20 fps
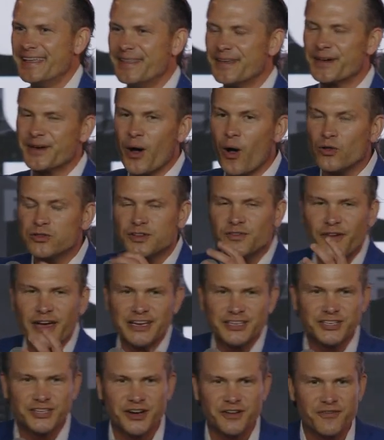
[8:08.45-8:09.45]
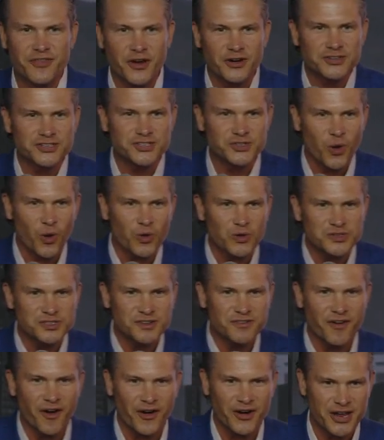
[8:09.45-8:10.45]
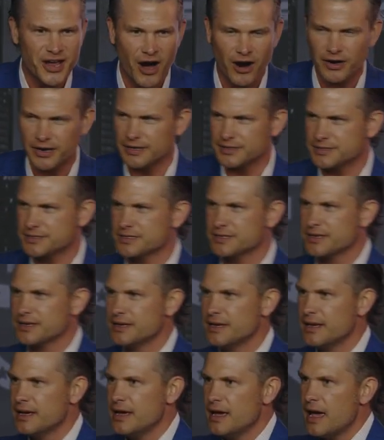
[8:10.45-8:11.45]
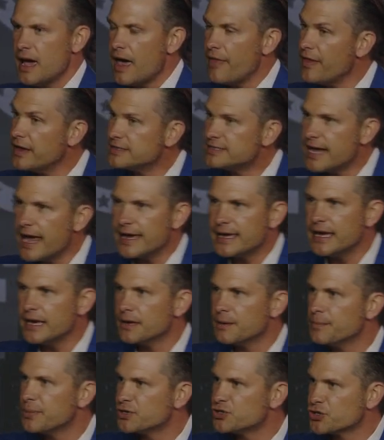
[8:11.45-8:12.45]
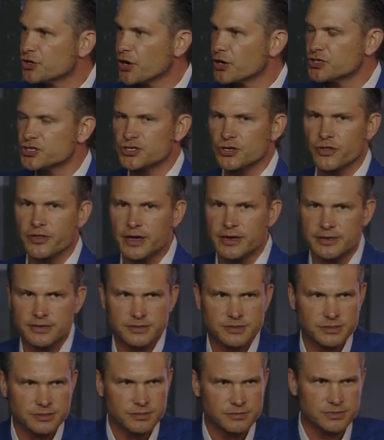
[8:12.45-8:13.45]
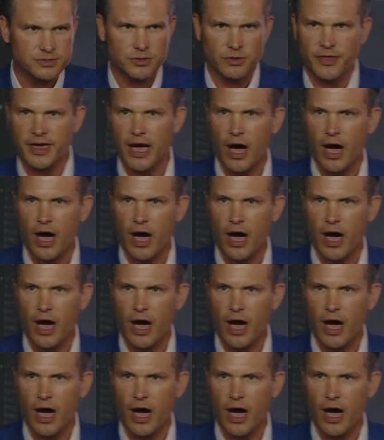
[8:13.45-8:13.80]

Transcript: cultivation of their souls of our youngest and then taking them to church so they so they